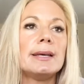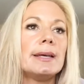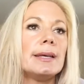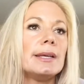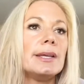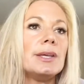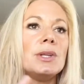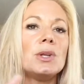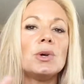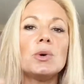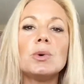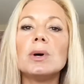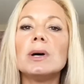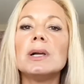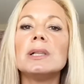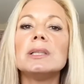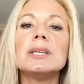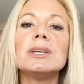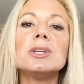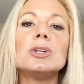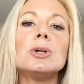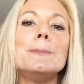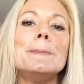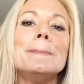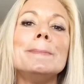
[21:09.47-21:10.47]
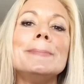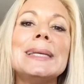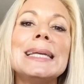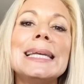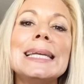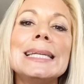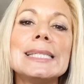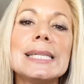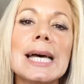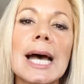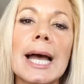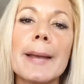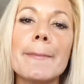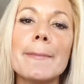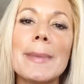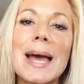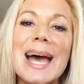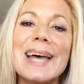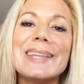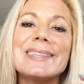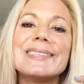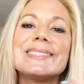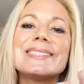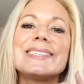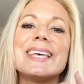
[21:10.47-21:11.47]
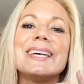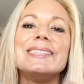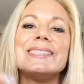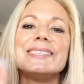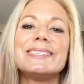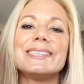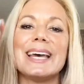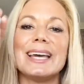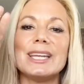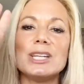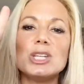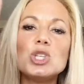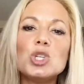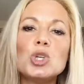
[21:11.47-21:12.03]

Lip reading: a little me time at sunset,